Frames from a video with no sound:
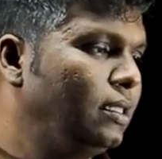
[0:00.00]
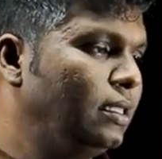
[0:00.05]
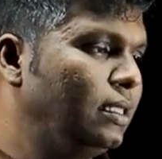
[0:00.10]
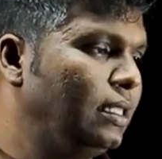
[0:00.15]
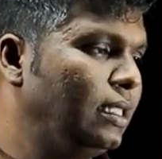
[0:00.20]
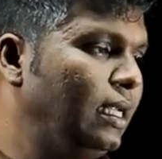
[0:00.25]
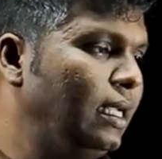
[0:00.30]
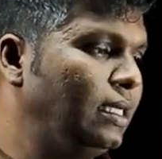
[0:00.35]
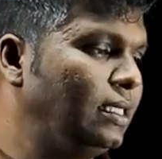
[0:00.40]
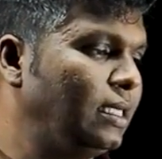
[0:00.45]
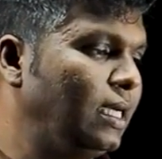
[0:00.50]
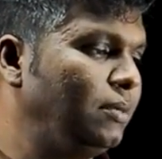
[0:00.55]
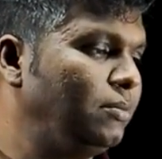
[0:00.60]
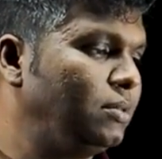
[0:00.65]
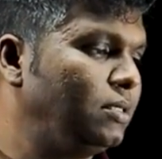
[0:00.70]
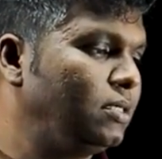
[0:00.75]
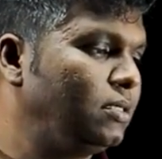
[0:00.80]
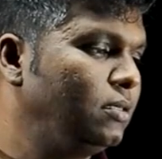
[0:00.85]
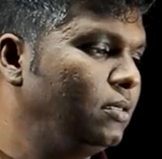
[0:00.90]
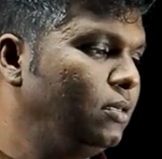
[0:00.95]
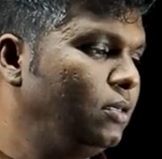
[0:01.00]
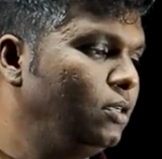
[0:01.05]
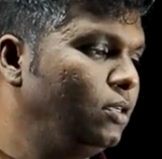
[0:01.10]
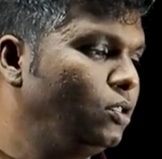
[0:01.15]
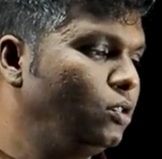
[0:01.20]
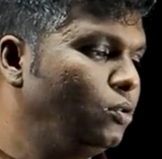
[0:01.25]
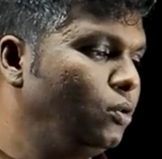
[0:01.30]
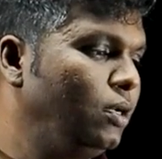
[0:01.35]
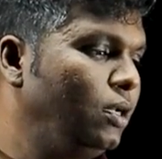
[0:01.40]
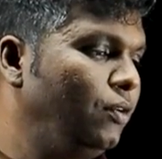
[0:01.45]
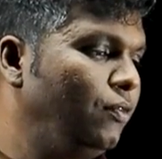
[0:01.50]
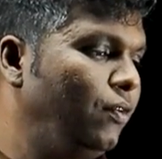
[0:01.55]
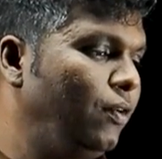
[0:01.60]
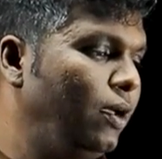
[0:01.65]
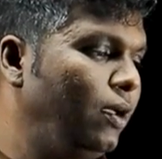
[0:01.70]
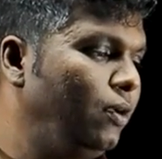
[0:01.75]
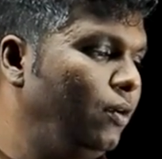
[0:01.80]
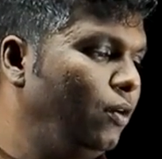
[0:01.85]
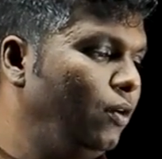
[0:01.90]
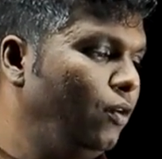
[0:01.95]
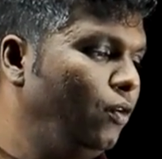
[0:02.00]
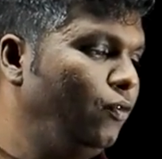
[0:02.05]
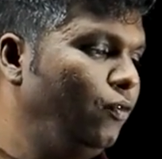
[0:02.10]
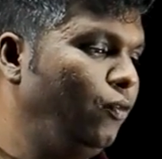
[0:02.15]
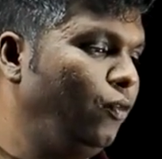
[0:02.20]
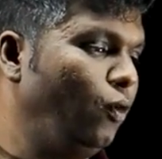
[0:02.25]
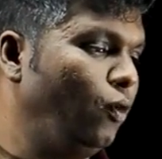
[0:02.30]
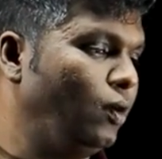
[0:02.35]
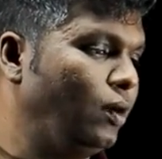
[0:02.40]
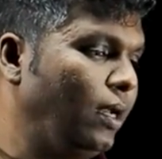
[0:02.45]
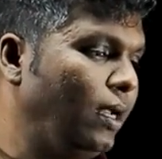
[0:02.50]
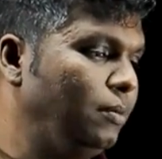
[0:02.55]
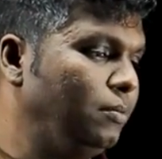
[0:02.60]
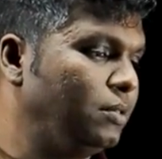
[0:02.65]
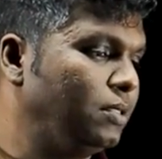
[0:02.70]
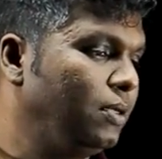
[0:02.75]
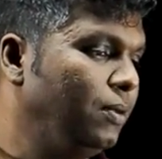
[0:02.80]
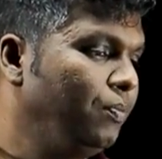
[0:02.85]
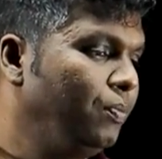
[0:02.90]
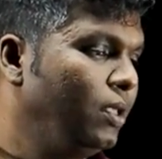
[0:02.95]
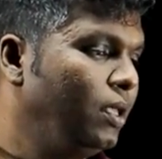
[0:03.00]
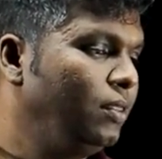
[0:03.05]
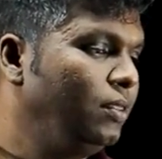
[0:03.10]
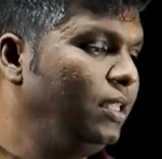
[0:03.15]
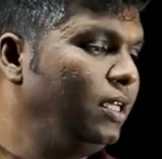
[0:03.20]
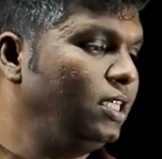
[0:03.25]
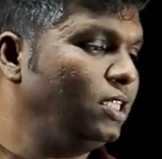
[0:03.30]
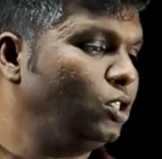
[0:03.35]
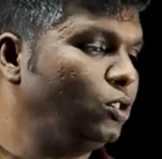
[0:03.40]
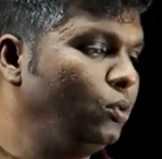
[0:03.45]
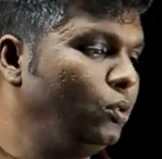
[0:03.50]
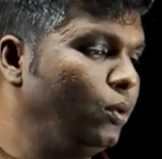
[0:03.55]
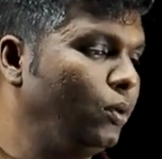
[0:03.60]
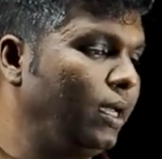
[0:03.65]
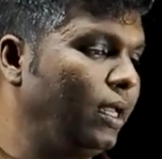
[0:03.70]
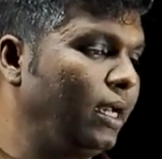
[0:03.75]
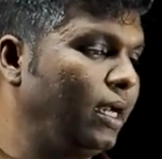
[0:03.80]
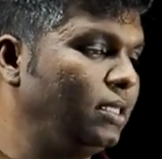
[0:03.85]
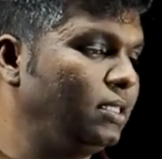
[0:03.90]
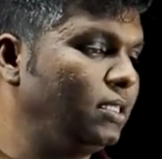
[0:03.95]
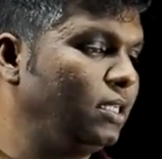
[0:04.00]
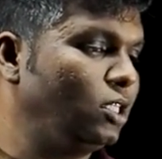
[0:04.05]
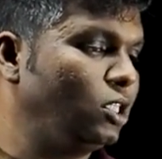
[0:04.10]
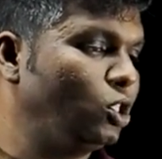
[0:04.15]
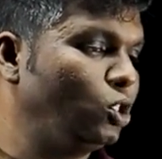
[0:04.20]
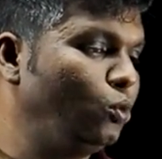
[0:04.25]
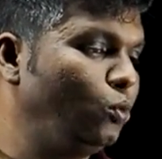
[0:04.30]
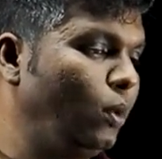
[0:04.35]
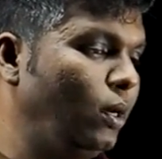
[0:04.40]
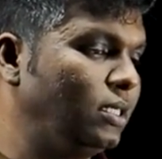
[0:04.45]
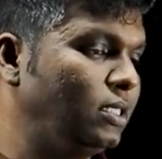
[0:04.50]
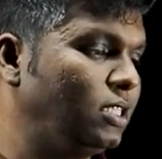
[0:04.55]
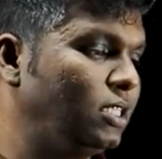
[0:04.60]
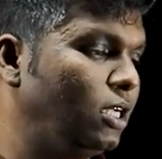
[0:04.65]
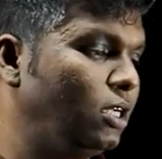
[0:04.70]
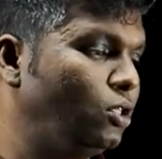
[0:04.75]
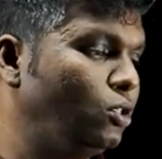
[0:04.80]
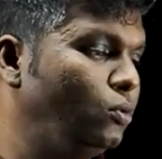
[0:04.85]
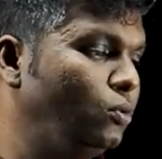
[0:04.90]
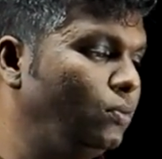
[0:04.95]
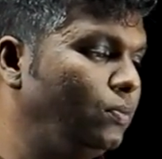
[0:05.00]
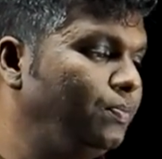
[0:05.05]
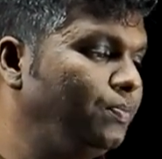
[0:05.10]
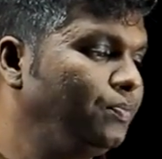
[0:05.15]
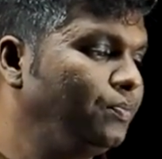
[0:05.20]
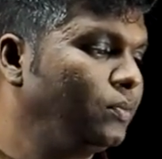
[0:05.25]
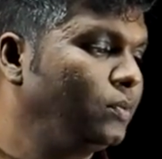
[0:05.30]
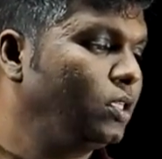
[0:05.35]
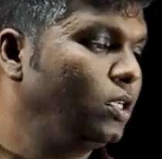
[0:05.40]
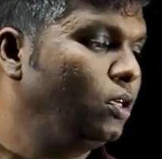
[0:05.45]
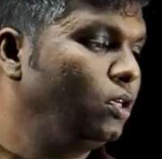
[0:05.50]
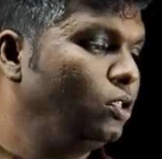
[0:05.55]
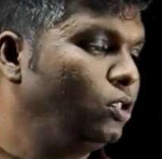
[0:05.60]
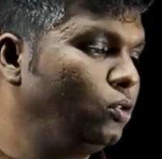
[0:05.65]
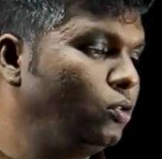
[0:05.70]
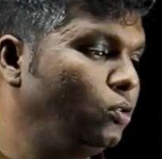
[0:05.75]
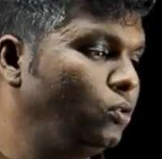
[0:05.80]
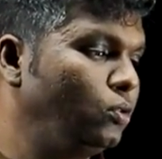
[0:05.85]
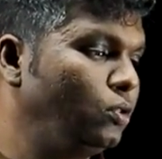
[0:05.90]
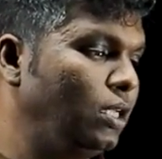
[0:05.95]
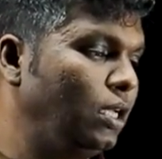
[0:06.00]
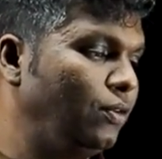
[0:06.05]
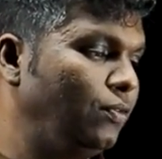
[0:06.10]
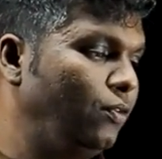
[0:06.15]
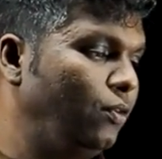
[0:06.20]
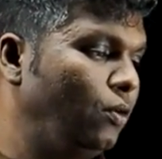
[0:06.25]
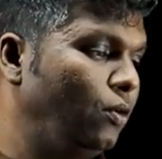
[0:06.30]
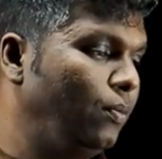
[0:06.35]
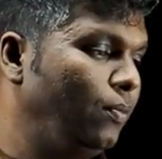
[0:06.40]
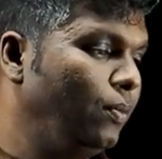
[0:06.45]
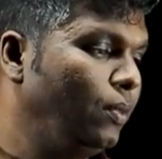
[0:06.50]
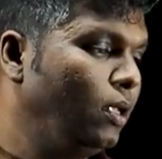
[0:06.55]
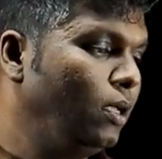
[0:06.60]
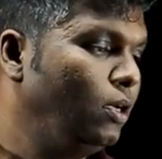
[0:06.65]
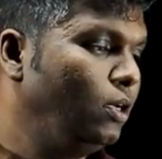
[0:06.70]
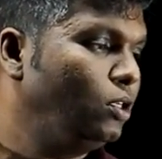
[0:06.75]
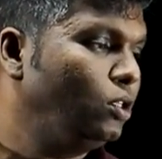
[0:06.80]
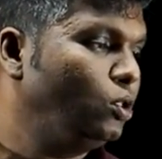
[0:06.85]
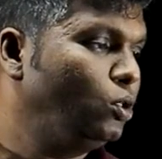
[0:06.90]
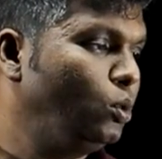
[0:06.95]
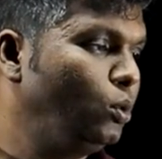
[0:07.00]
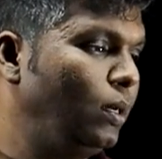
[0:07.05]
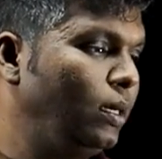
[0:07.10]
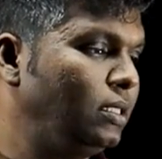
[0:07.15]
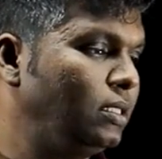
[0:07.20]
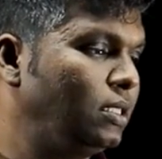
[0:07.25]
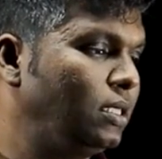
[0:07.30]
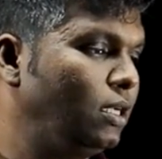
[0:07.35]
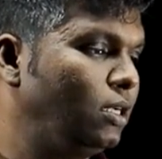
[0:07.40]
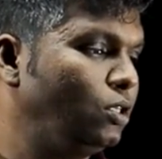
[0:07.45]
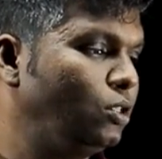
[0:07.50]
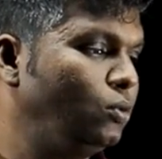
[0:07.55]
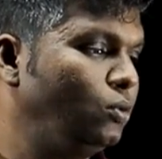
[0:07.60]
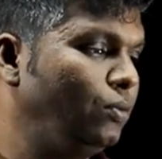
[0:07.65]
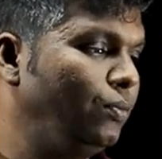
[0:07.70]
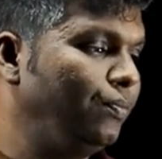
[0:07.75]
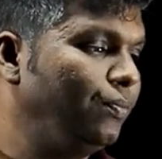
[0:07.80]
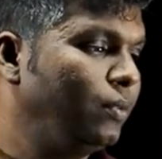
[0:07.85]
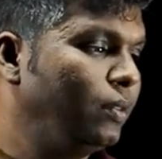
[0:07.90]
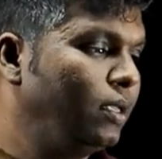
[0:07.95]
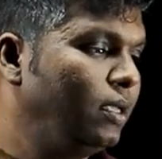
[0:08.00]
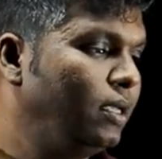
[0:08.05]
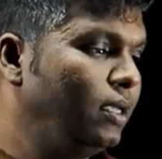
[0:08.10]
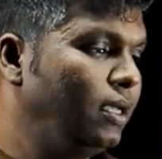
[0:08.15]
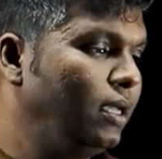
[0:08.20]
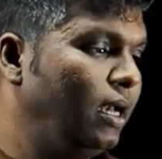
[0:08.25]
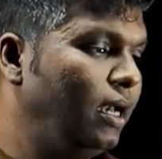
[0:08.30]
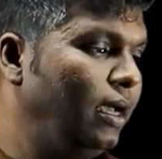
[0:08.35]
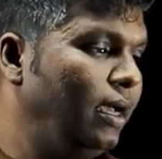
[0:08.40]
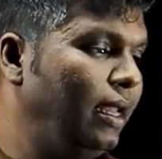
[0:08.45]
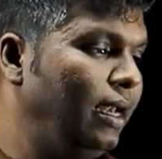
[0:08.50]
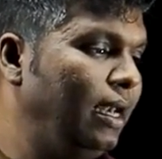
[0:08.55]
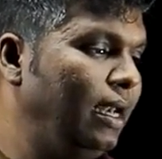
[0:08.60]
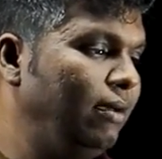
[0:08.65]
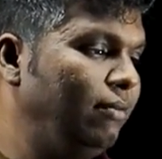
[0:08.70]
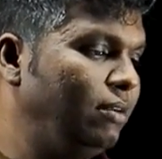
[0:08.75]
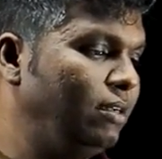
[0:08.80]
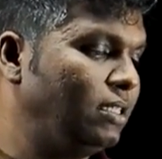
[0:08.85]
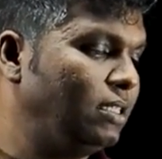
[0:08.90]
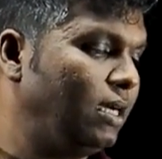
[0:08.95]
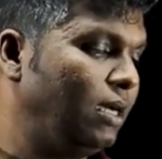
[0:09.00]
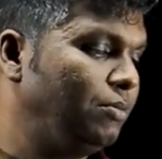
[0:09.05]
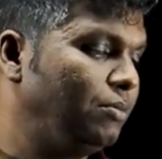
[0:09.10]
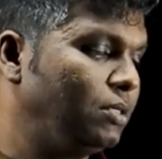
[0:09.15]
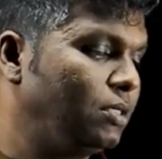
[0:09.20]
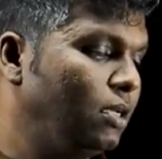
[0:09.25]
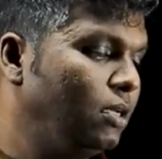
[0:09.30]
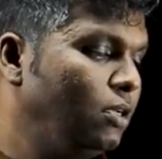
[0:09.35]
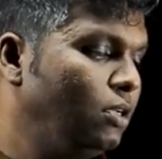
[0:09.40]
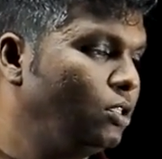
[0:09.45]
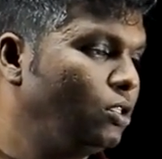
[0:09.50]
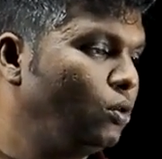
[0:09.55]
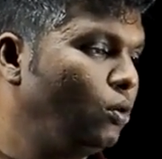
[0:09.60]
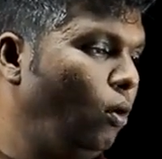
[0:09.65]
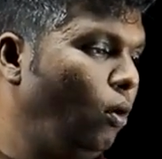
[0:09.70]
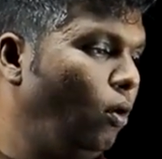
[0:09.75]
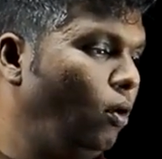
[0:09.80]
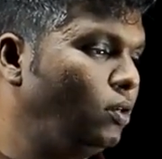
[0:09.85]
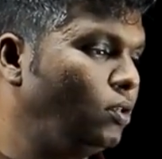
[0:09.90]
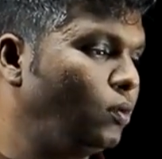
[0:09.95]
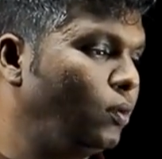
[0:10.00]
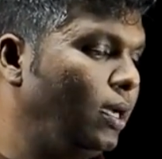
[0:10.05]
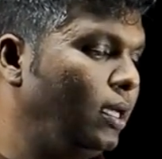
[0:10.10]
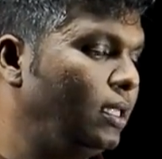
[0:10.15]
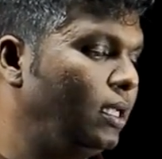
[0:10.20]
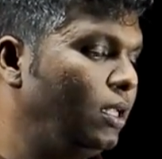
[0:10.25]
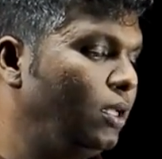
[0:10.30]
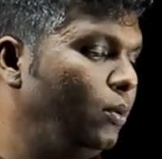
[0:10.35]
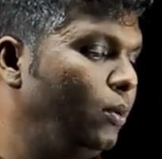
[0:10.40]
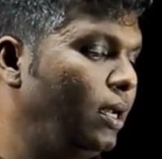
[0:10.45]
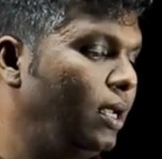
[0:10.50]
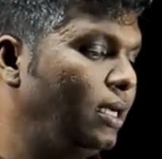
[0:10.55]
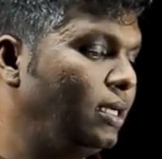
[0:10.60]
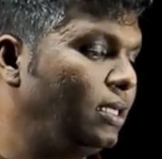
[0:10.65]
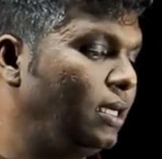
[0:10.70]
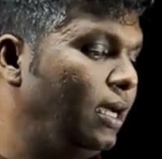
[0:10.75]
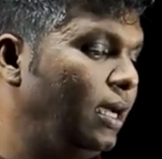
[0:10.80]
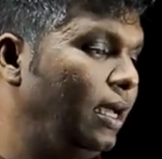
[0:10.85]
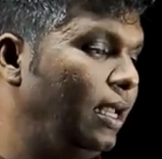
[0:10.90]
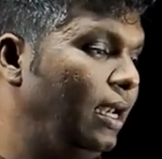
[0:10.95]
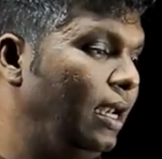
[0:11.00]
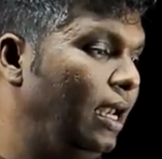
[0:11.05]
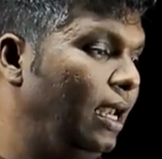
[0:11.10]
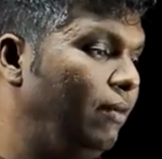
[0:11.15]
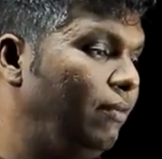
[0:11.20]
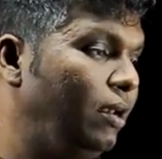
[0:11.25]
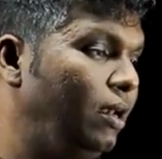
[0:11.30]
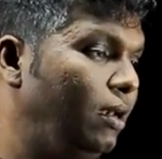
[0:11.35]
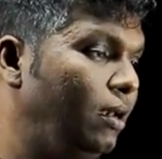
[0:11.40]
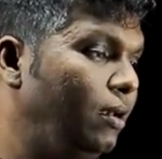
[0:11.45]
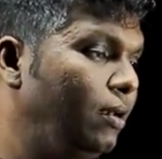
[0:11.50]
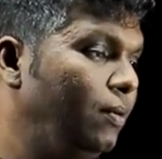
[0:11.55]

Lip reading: 3 times, 25 4 times. These two you can cancel, 2 1s are 2, 2 2s are 4, 2 1s are 2, here 11 times. So all together you will get 11,